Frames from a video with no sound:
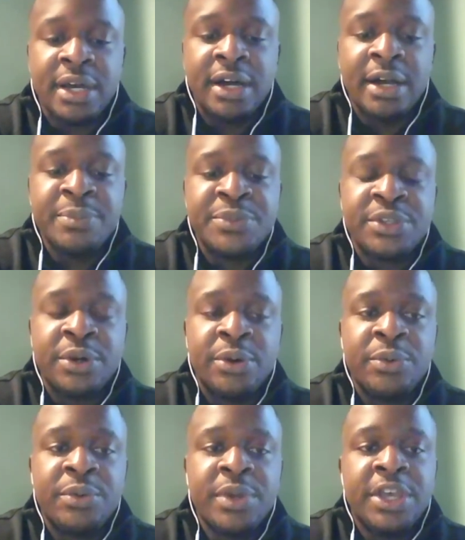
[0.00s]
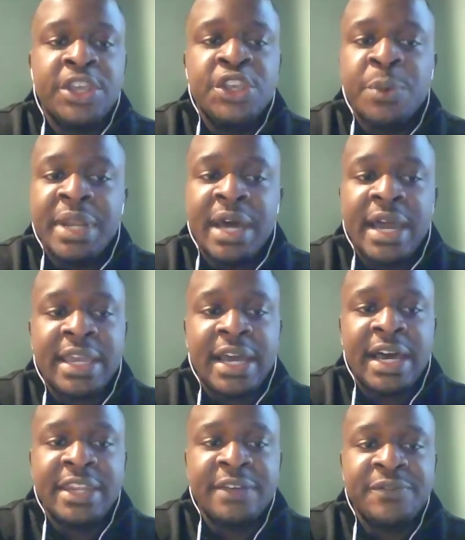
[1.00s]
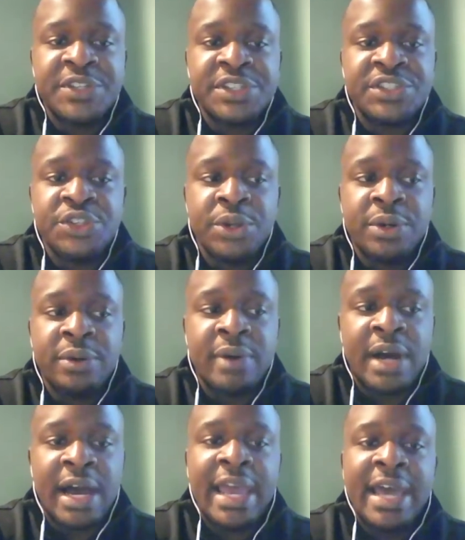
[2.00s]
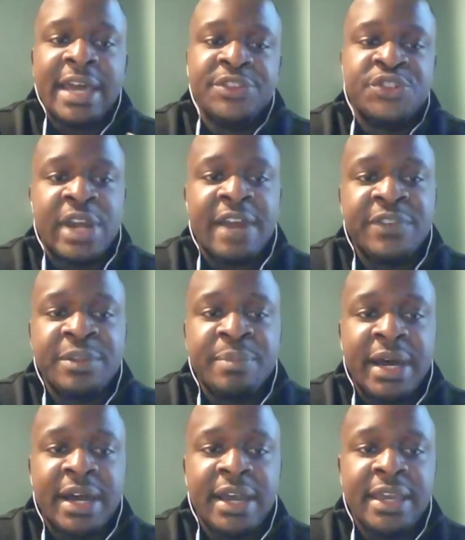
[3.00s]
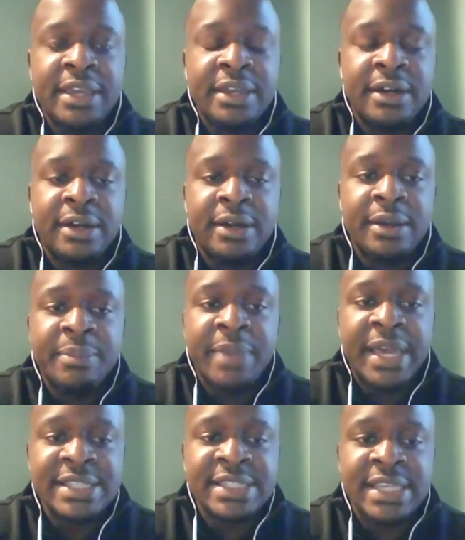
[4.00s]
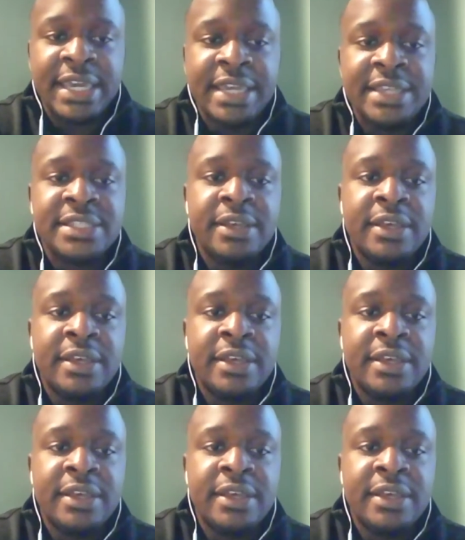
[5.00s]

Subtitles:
So you and I kind of just I had drafted my essays,